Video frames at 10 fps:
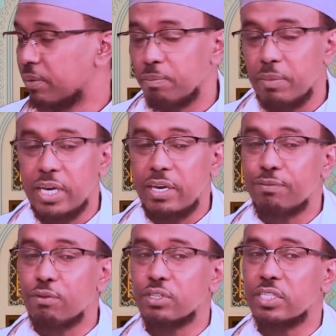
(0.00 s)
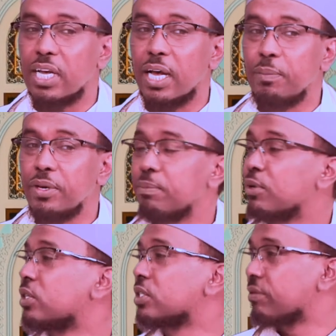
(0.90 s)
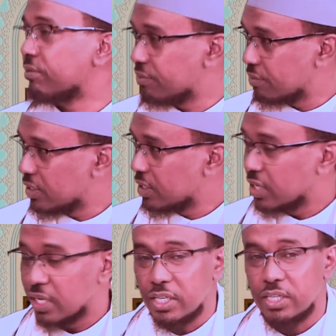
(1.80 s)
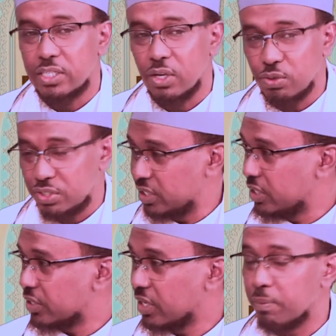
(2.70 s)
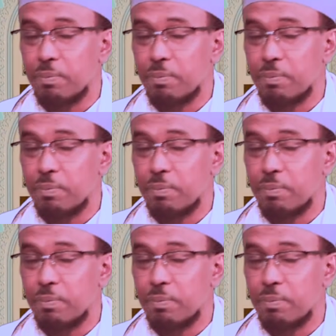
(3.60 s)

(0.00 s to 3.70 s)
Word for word: Many divorces are happening because of this OCD thing.